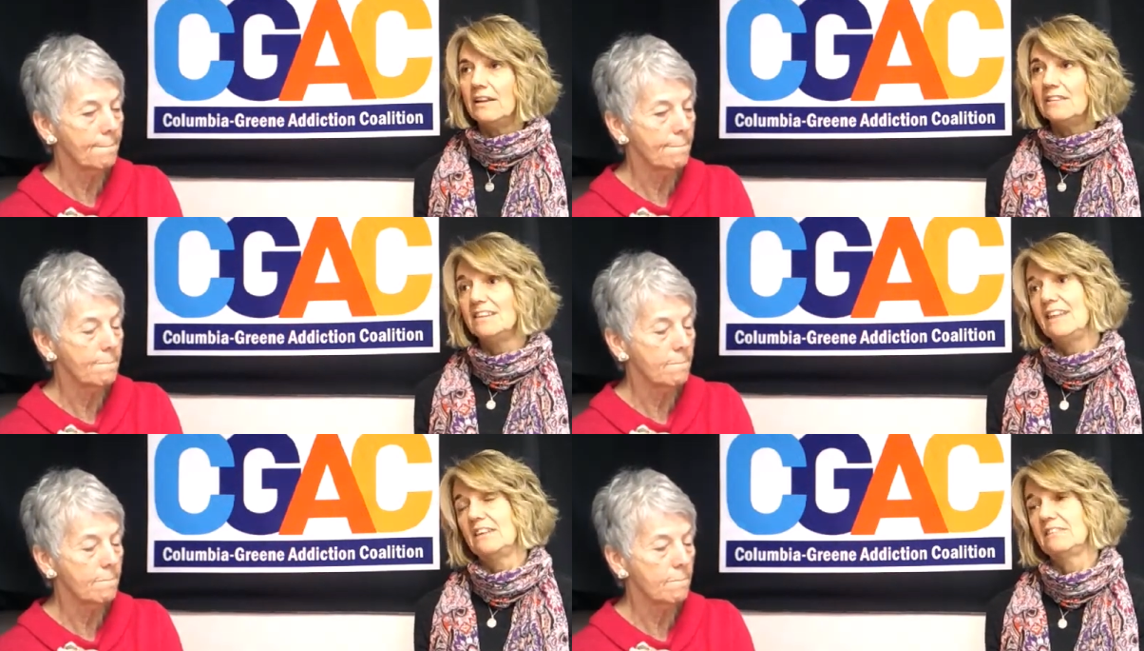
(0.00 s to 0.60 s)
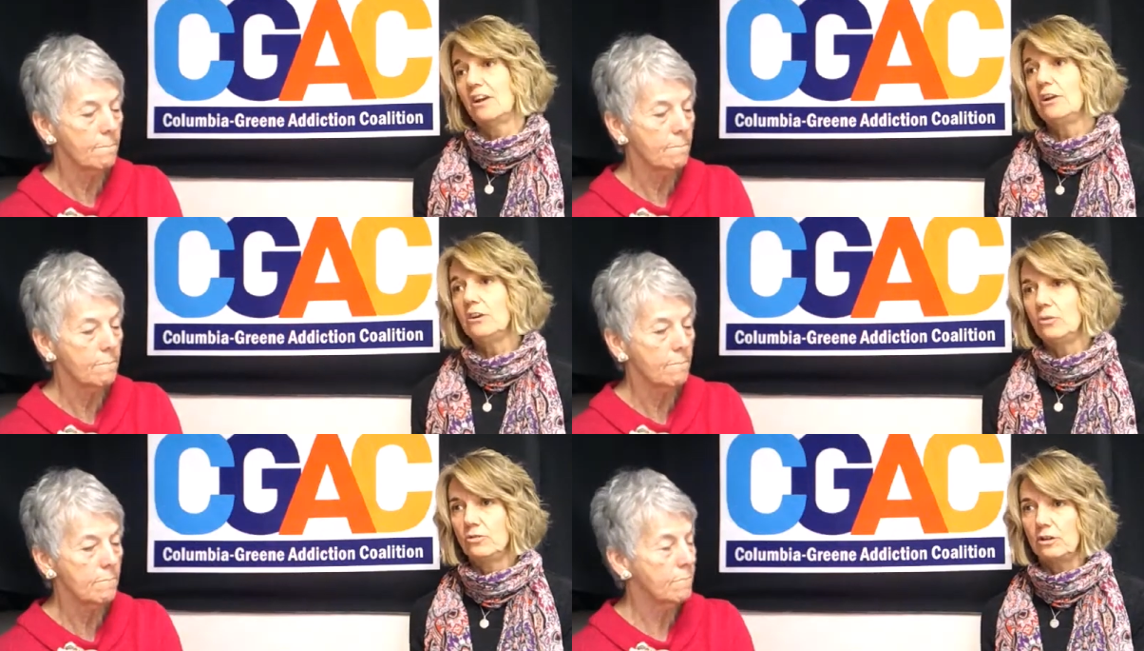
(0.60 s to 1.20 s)
Speaker 1: did they start
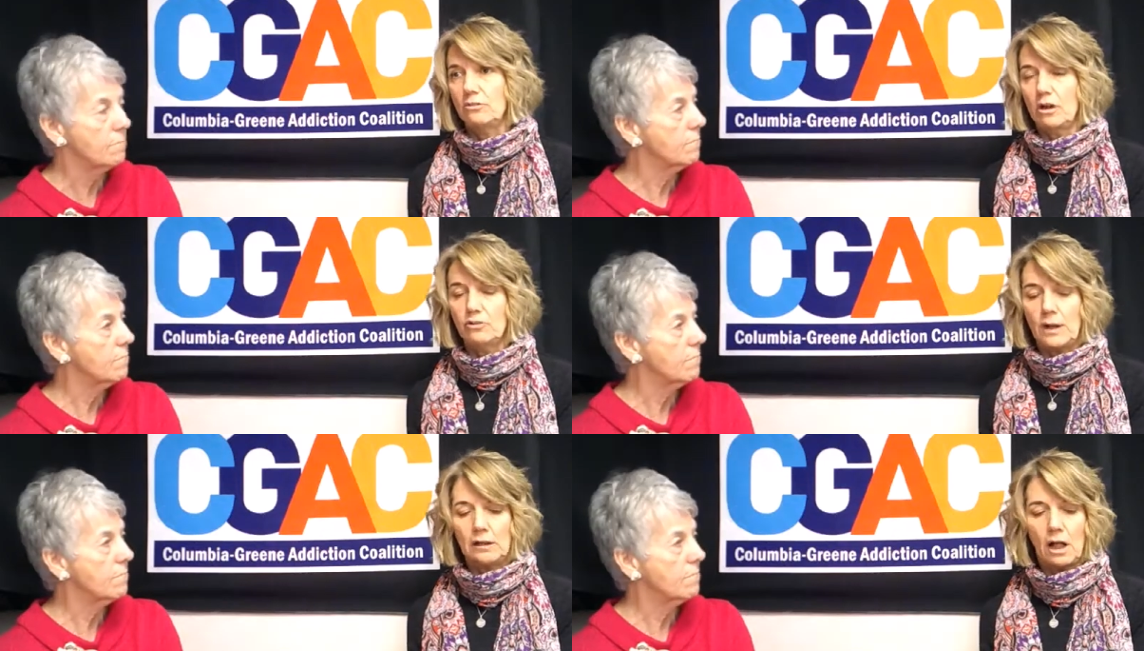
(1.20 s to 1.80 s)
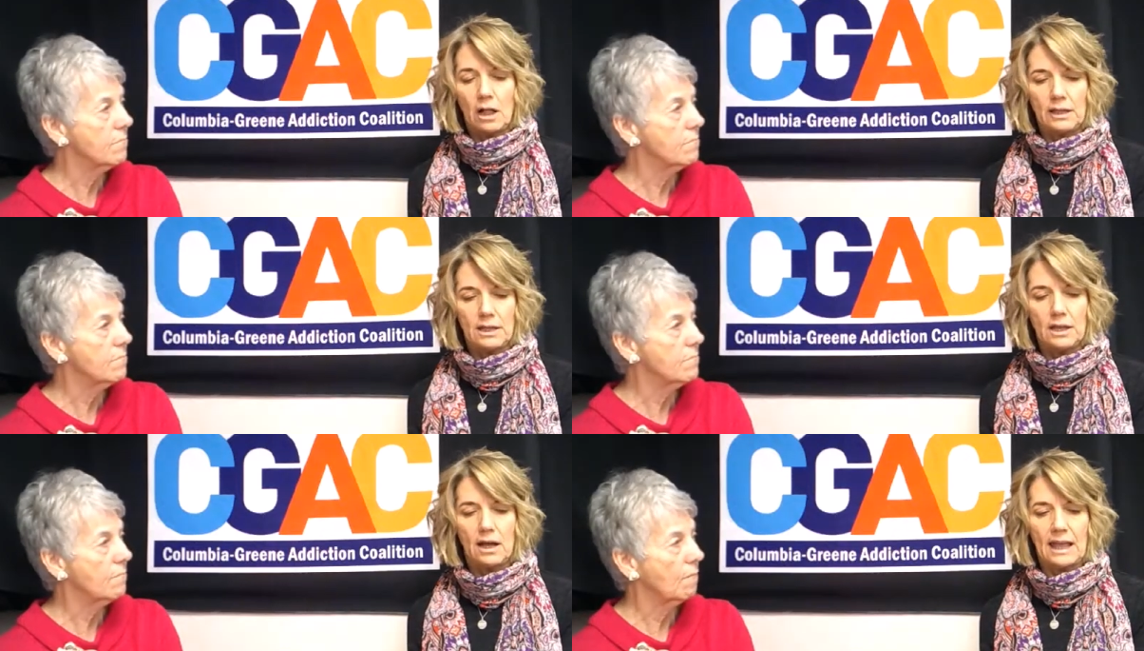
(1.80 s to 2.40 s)
using drugs or alcohol at a
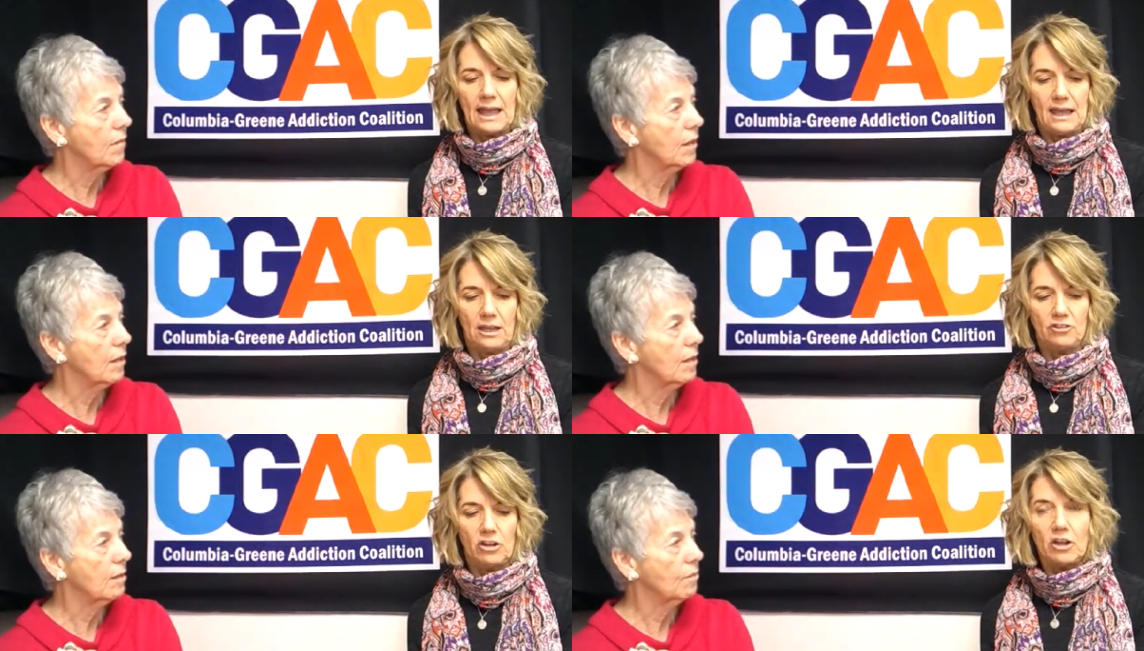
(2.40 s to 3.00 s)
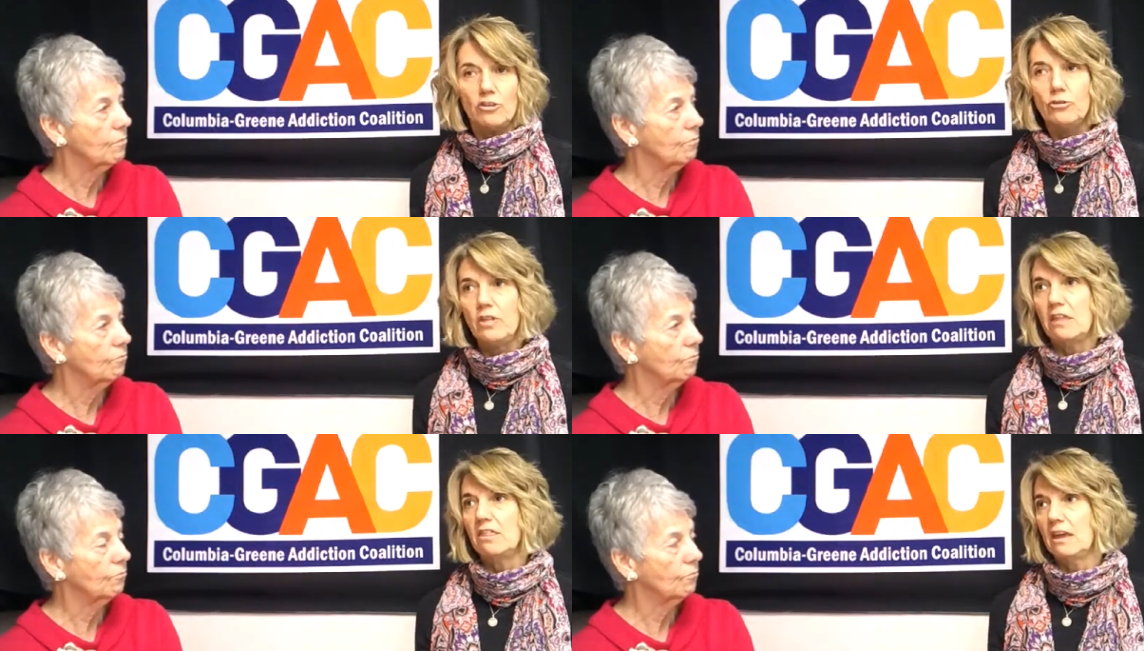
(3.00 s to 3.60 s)
young age? Do
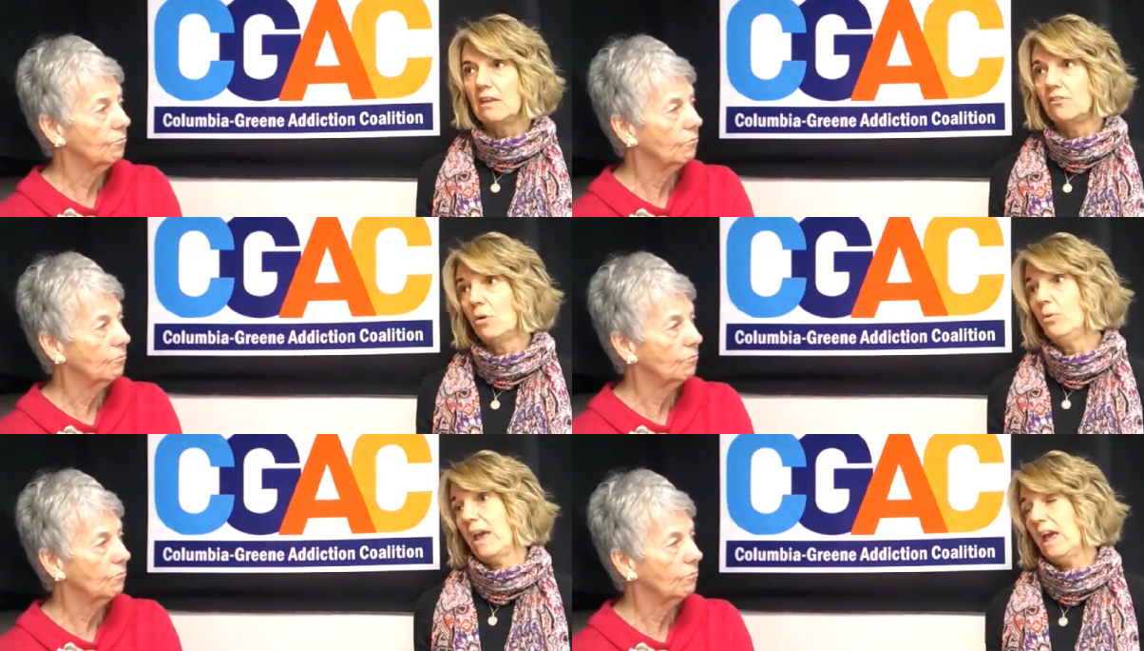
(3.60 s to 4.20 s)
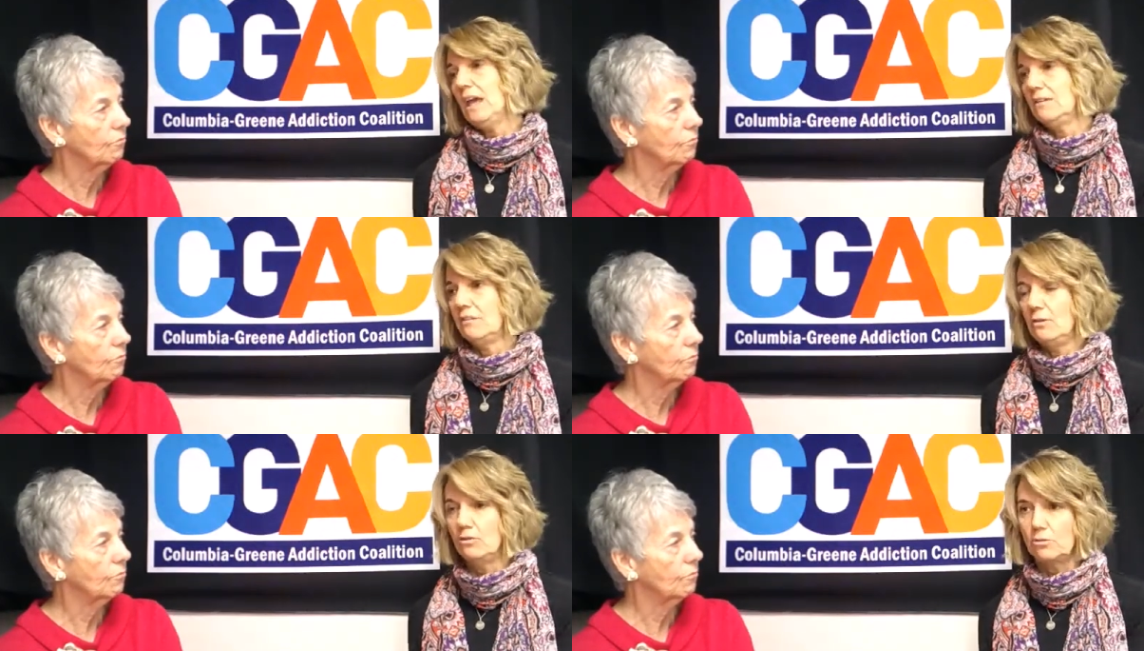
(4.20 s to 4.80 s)
they think it's okay to
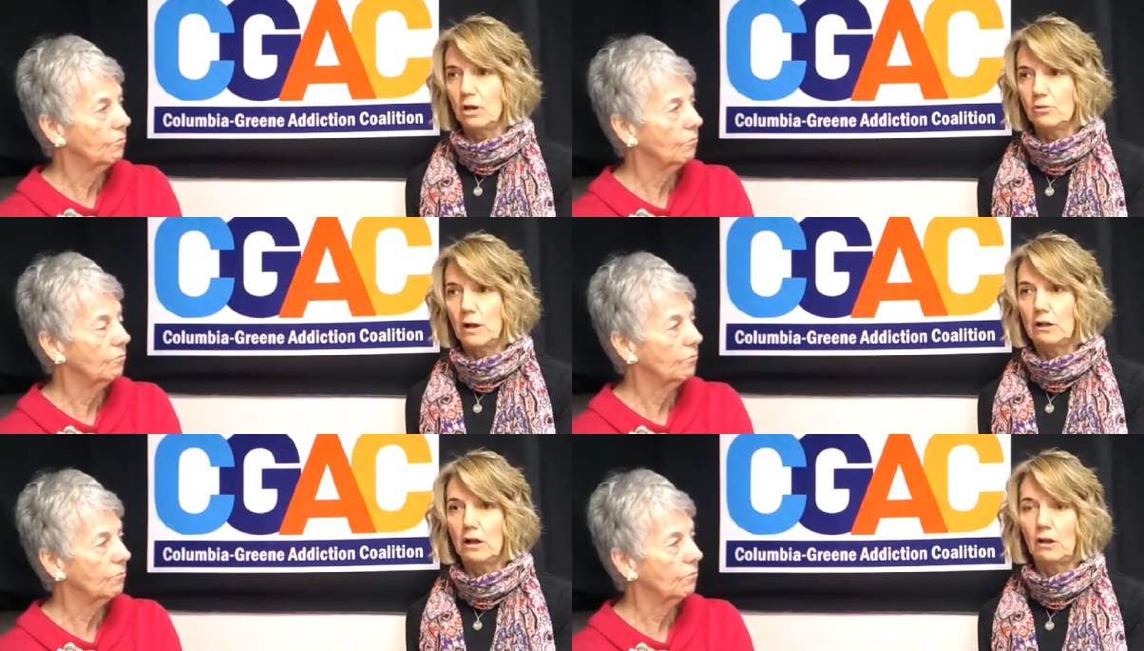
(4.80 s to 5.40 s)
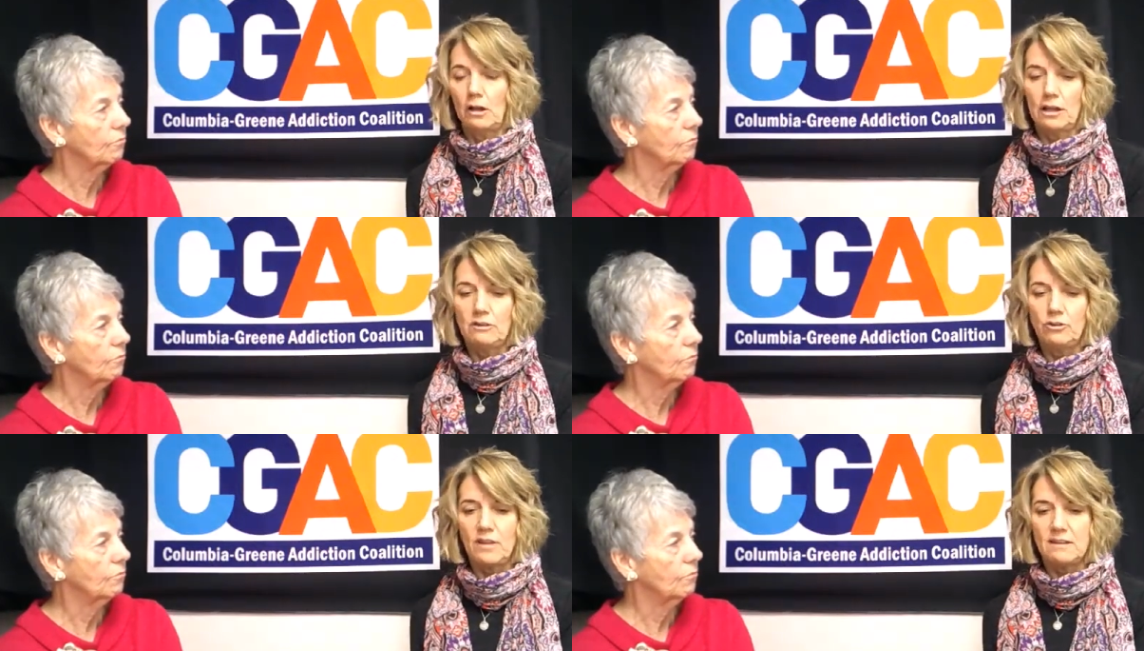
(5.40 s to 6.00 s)
use drugs or alcohol?
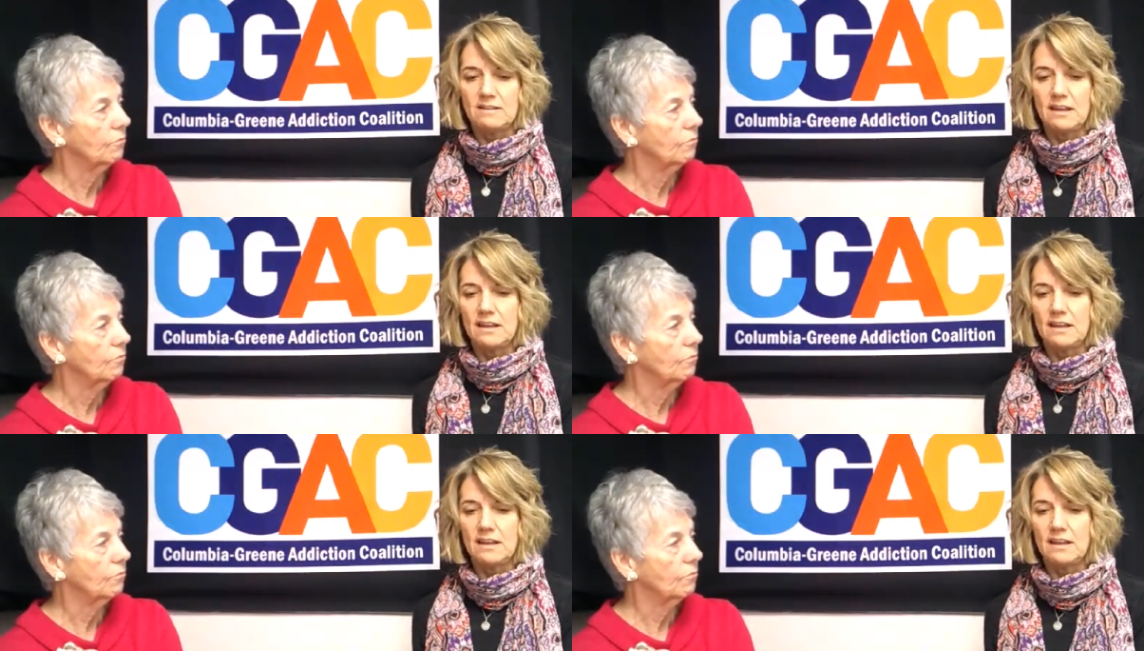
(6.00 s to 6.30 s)
And do they see